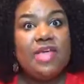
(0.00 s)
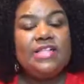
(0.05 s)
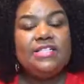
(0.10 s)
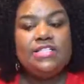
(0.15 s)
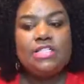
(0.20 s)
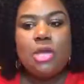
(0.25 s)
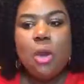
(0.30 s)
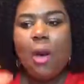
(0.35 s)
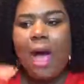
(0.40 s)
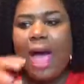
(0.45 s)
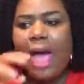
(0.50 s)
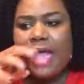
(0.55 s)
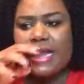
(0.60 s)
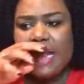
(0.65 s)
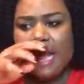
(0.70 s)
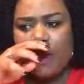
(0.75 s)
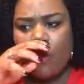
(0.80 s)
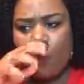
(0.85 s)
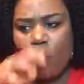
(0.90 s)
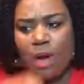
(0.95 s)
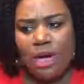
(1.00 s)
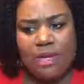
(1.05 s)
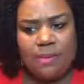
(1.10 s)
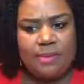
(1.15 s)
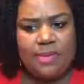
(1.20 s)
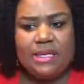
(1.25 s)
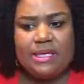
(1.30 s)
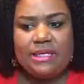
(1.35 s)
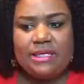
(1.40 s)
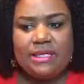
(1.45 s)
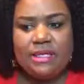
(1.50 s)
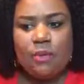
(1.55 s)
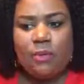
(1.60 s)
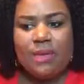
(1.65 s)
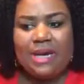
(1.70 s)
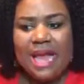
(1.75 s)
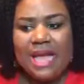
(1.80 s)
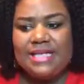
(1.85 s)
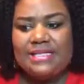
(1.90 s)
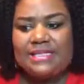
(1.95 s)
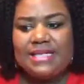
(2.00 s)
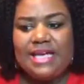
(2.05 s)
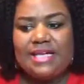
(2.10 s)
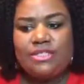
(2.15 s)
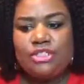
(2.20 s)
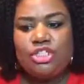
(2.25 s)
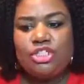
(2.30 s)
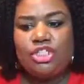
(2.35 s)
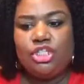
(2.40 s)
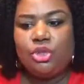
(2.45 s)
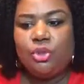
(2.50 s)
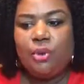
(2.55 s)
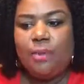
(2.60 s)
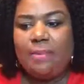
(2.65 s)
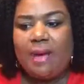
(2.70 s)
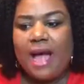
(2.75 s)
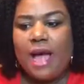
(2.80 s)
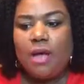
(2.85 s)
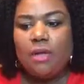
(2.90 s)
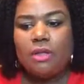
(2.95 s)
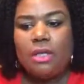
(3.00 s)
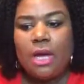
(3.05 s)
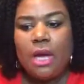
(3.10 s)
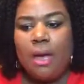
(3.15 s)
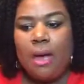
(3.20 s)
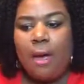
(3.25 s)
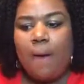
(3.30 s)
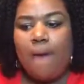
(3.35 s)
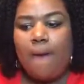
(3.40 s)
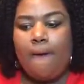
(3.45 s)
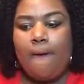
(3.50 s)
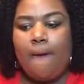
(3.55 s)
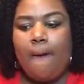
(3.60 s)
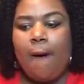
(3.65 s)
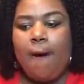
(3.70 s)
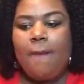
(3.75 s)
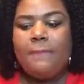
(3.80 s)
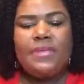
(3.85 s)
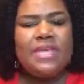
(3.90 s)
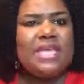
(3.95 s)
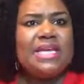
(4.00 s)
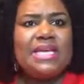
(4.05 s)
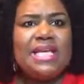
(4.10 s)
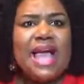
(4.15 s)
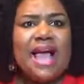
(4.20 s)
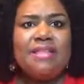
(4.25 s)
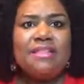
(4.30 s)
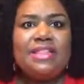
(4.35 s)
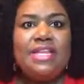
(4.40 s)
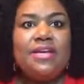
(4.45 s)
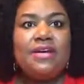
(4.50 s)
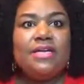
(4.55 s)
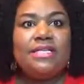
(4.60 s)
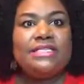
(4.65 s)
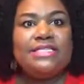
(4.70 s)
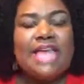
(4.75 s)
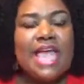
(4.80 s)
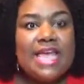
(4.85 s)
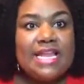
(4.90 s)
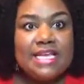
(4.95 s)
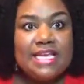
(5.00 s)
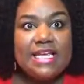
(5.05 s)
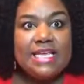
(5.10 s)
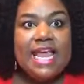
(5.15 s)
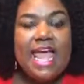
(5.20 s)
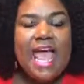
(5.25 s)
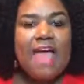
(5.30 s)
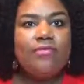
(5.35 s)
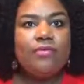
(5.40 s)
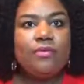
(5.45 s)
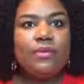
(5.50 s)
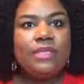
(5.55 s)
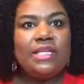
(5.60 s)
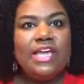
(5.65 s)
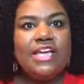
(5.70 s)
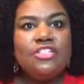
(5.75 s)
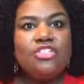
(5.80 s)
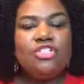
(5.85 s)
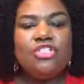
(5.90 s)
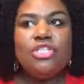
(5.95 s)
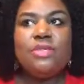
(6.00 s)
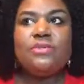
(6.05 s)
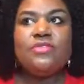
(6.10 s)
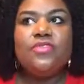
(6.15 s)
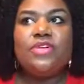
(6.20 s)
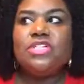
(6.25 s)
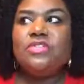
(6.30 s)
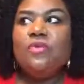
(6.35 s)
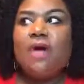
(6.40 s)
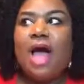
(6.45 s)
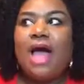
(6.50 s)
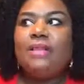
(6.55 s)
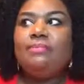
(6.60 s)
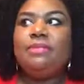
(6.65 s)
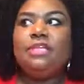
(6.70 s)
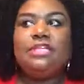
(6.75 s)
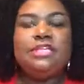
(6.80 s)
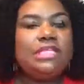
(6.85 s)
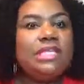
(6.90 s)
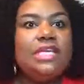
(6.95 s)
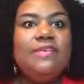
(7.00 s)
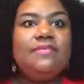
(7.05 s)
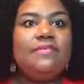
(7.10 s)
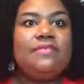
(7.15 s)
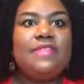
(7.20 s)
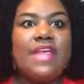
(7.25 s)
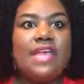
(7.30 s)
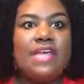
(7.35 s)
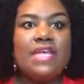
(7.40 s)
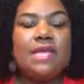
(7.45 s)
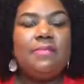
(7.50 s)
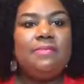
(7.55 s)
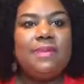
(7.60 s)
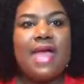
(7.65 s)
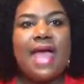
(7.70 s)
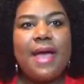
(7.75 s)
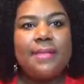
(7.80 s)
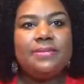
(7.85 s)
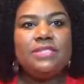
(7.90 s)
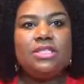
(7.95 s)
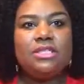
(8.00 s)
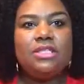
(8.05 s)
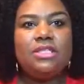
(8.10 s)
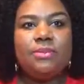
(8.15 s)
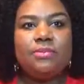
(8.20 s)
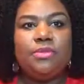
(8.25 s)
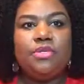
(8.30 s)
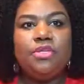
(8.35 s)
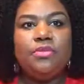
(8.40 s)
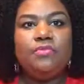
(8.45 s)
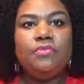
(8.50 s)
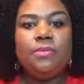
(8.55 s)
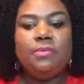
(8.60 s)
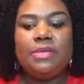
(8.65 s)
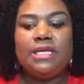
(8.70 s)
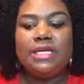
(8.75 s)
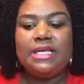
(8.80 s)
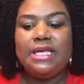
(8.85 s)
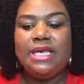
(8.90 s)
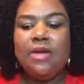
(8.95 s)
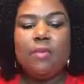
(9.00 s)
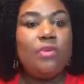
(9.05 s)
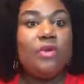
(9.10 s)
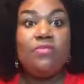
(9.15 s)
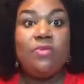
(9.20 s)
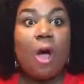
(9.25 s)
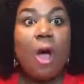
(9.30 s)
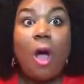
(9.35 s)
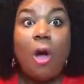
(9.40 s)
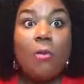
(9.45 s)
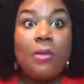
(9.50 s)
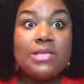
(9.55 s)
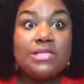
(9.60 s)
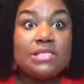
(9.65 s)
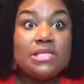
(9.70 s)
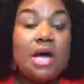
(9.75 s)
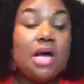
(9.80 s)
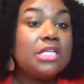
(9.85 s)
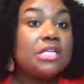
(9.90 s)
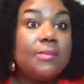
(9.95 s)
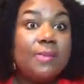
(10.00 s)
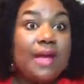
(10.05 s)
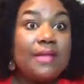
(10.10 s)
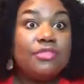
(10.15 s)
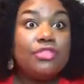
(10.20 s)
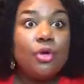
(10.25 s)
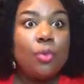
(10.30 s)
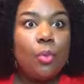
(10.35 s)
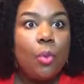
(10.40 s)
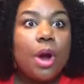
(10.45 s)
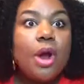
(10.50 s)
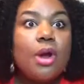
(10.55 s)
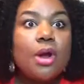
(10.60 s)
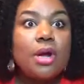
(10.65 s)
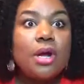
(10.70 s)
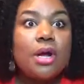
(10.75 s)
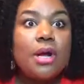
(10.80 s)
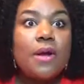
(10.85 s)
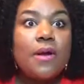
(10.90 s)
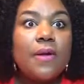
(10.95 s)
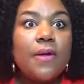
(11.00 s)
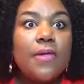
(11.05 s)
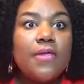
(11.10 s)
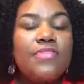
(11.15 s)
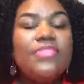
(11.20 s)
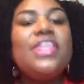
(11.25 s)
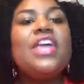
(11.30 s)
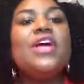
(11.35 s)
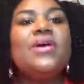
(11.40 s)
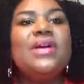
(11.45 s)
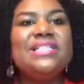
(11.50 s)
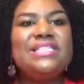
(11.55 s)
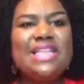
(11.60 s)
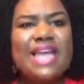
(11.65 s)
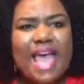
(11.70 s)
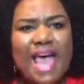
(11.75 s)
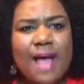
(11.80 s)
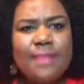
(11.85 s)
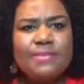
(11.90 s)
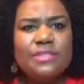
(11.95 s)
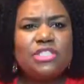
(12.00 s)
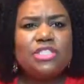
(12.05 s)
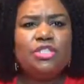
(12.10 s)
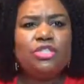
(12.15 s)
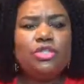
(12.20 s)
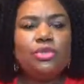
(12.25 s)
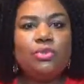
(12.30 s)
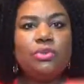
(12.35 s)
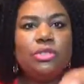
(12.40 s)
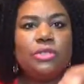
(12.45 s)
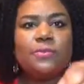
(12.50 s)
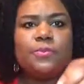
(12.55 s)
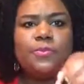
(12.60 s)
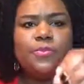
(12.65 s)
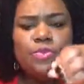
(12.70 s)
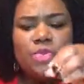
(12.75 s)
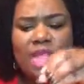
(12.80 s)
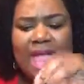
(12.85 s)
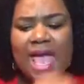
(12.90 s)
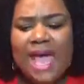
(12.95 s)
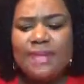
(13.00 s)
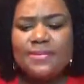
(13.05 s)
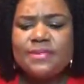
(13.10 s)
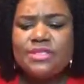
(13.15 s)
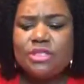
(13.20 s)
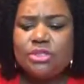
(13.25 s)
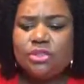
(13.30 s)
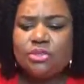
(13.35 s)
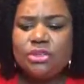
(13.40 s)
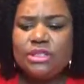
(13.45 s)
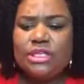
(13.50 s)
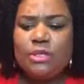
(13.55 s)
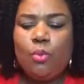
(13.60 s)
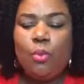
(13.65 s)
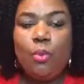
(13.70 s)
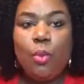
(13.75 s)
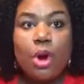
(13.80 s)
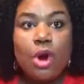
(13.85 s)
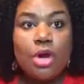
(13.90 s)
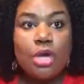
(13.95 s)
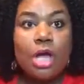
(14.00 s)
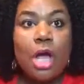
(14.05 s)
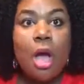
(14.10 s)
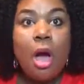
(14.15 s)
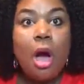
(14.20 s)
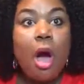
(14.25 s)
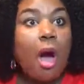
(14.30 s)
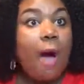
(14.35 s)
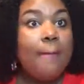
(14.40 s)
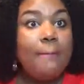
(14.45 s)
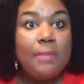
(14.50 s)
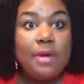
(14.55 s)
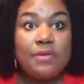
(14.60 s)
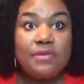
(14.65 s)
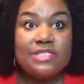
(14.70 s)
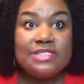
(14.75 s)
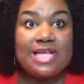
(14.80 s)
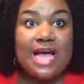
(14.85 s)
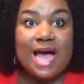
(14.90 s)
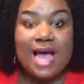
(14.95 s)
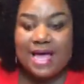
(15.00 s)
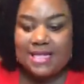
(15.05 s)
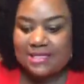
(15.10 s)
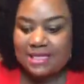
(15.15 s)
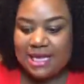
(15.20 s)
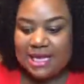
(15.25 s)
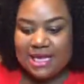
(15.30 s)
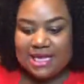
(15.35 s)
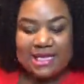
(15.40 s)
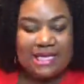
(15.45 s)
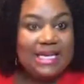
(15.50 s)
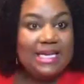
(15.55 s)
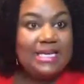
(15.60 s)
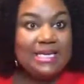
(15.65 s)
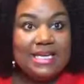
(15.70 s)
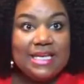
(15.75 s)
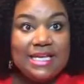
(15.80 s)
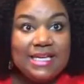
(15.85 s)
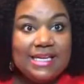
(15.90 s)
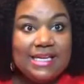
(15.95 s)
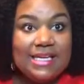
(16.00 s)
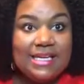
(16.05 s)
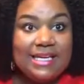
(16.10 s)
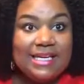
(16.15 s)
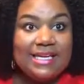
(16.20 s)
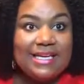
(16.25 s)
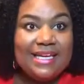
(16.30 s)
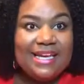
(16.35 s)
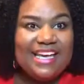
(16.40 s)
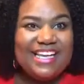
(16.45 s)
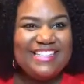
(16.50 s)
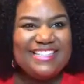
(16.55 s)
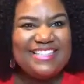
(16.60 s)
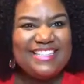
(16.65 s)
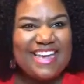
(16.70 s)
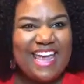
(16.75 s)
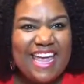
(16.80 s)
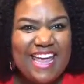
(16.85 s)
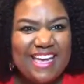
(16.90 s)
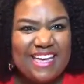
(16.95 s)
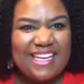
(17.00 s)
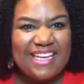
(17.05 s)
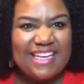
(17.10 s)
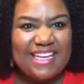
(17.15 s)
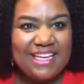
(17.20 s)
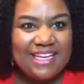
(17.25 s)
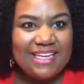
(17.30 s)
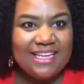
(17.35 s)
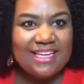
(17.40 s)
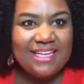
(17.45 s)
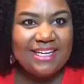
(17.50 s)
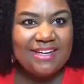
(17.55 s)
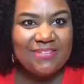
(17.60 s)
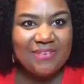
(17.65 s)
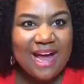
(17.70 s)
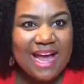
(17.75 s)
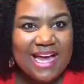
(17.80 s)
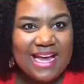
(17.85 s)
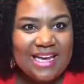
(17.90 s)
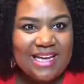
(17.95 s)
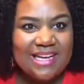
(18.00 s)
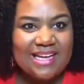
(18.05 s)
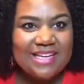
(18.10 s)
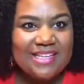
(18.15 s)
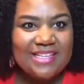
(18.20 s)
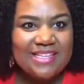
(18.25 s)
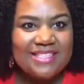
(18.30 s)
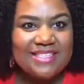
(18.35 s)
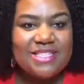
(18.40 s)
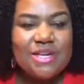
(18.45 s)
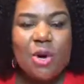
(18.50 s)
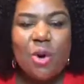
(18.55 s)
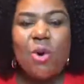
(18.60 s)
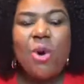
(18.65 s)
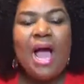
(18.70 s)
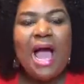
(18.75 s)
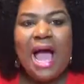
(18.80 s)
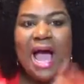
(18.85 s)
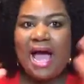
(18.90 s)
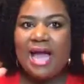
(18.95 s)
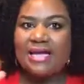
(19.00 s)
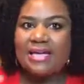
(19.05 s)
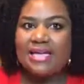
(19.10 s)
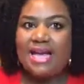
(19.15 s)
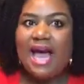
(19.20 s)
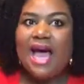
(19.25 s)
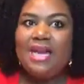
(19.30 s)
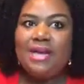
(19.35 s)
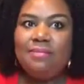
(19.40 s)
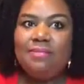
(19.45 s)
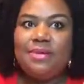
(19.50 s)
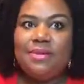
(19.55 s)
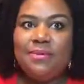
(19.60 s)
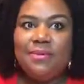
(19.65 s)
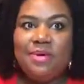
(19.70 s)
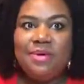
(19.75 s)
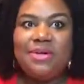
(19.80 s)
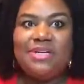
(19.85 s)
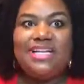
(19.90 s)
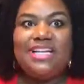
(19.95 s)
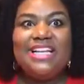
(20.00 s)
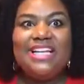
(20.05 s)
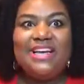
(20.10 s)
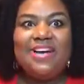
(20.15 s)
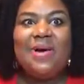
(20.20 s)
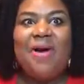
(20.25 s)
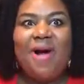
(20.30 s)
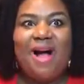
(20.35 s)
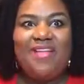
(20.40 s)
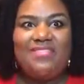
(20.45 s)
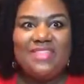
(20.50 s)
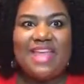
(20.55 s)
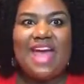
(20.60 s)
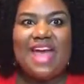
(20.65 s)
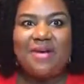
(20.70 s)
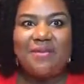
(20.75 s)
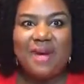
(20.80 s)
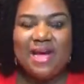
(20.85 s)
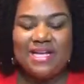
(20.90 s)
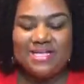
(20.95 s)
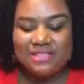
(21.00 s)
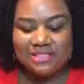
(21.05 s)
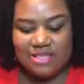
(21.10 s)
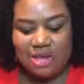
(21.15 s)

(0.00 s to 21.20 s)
And so, I want to be clear when I say to you about getting out there and dating and having relationships. First of all, I believe that it can be absolutely beautiful. But again, we've always talked about the work. There is absolutely work on both sides. Getting in it and staying in it, right? So I gotta be real clear on that, right?